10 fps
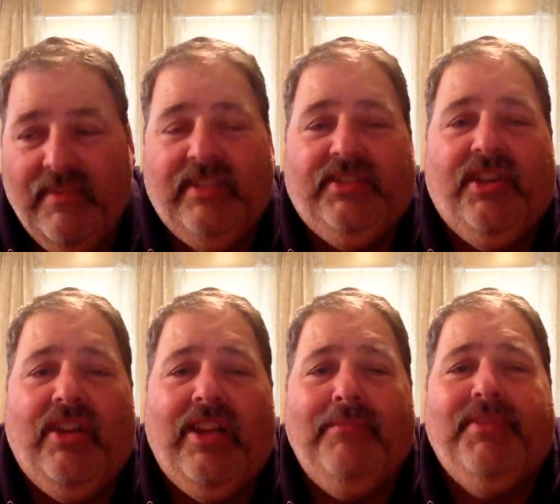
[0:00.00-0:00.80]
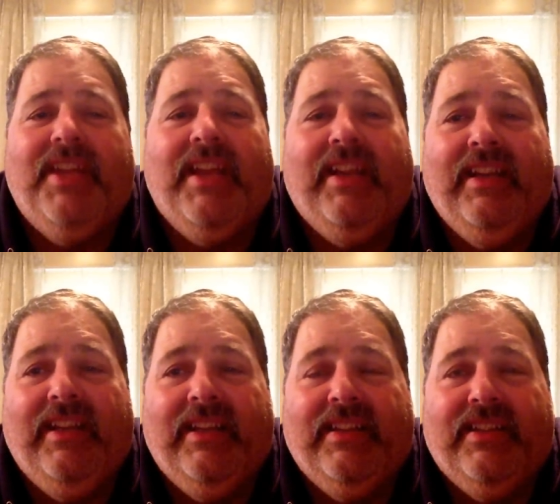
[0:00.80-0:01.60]
So all I'm saying
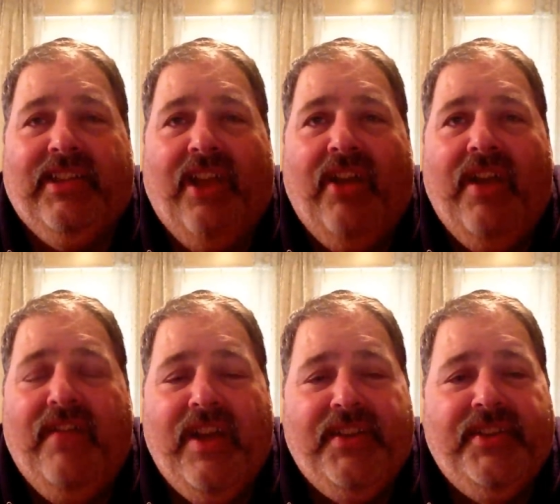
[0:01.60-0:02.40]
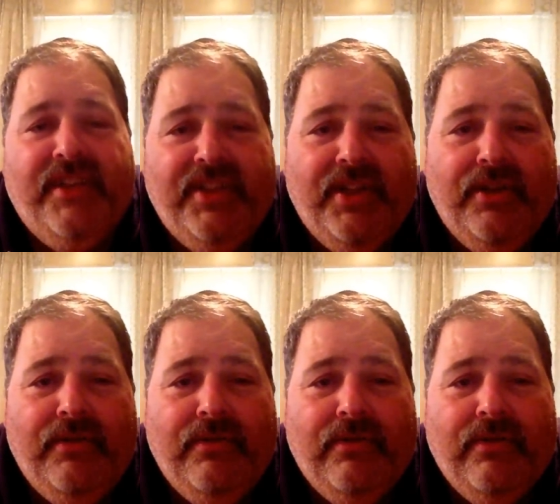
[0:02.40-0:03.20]
is, y'all have nothing to
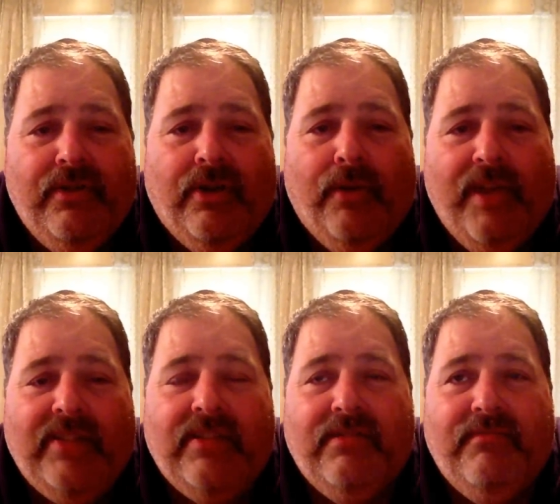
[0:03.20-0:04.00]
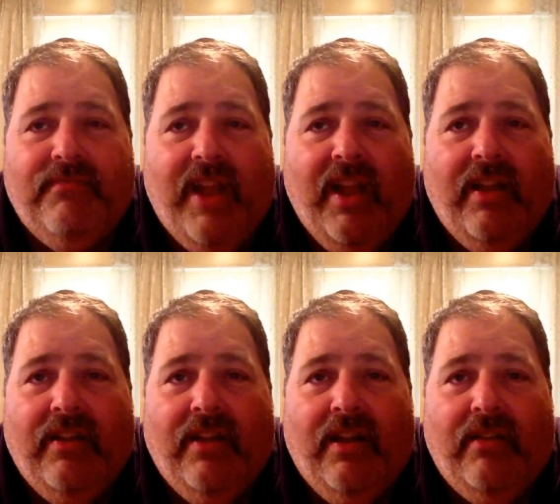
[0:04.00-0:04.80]
do. You're a waste of
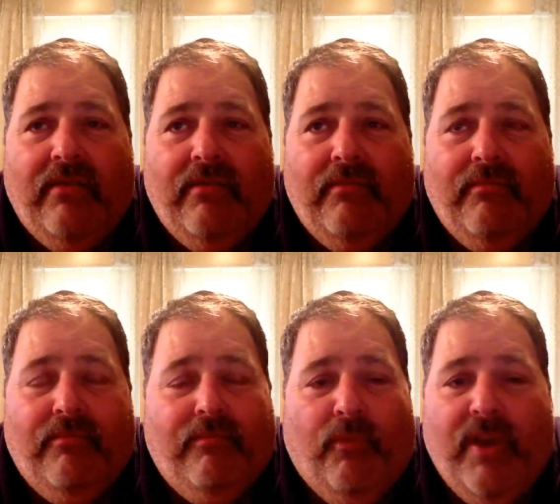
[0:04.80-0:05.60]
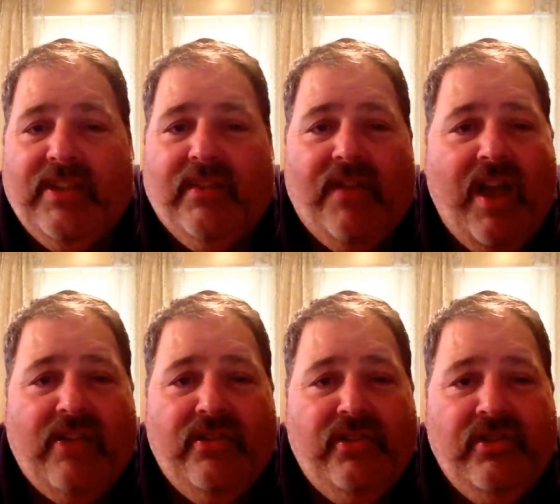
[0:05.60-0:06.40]
waste of
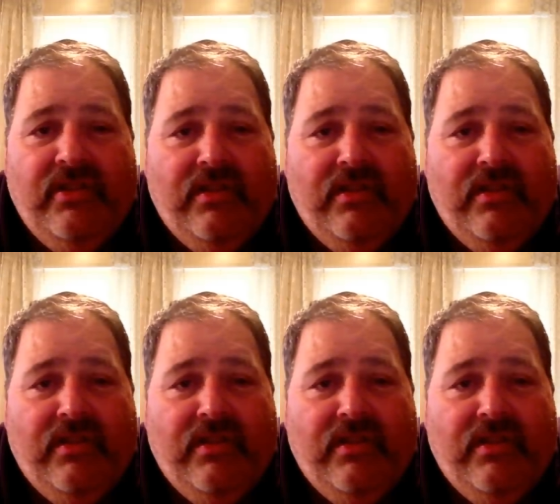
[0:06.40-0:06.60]
oxygen.